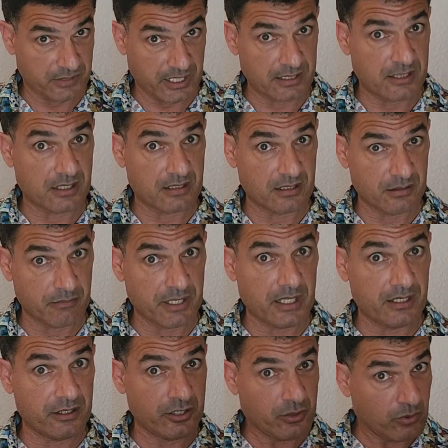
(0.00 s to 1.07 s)
That doesn't
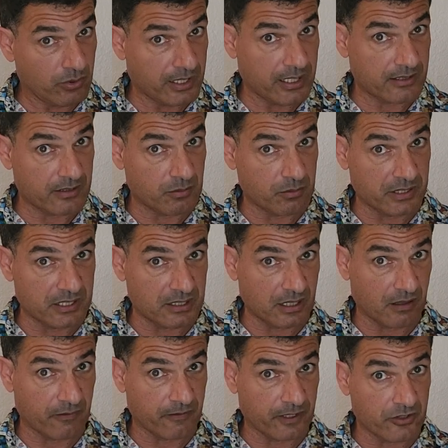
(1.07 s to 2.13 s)
mean you get to be
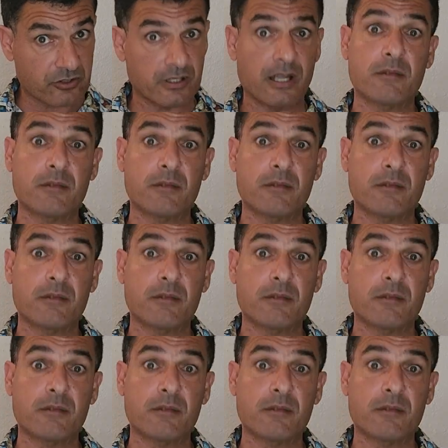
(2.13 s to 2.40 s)
selfish.